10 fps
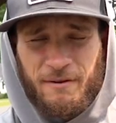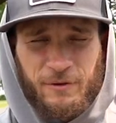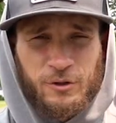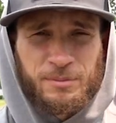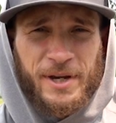If
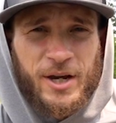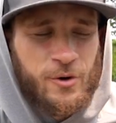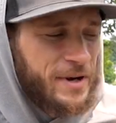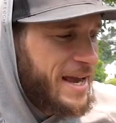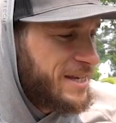you use my
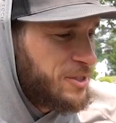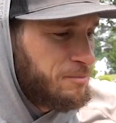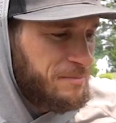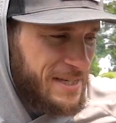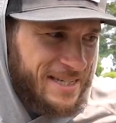code
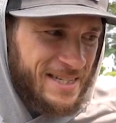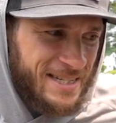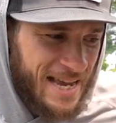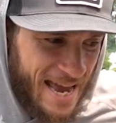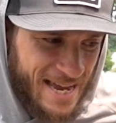
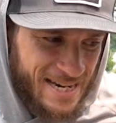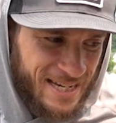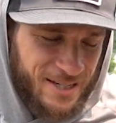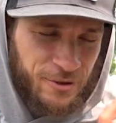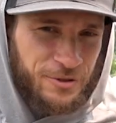SB10,
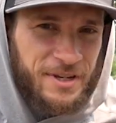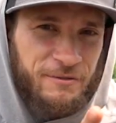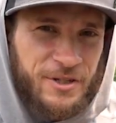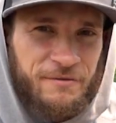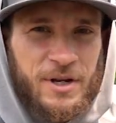you'll save
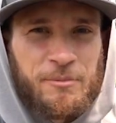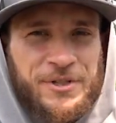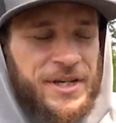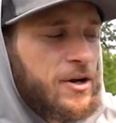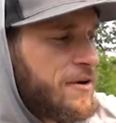yourself
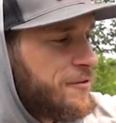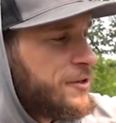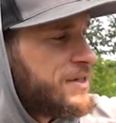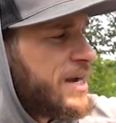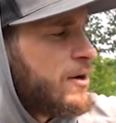10% off your
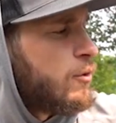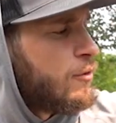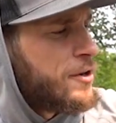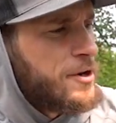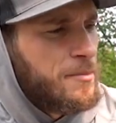entire
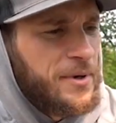order.